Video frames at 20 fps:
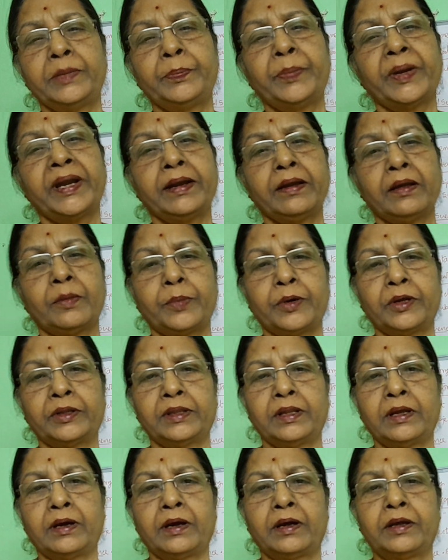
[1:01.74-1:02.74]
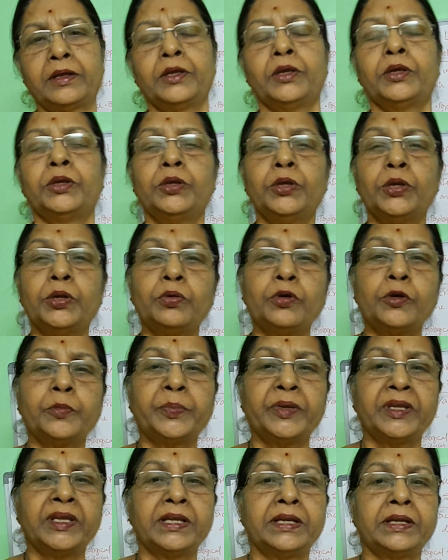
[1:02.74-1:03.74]
depend upon the
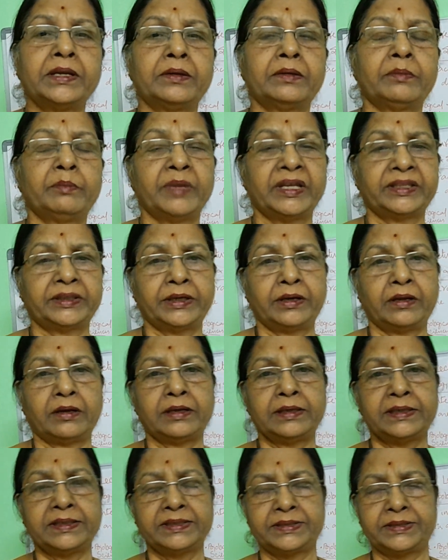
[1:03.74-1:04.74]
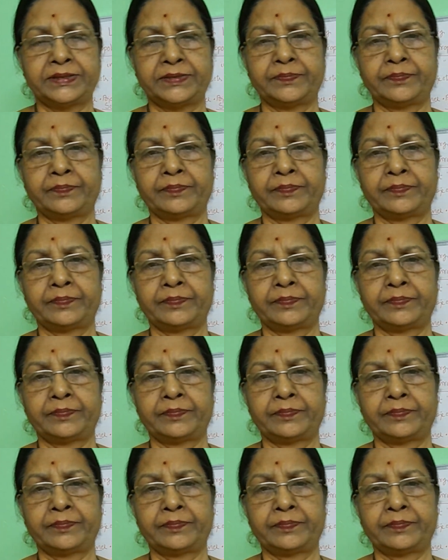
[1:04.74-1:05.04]
European methodology.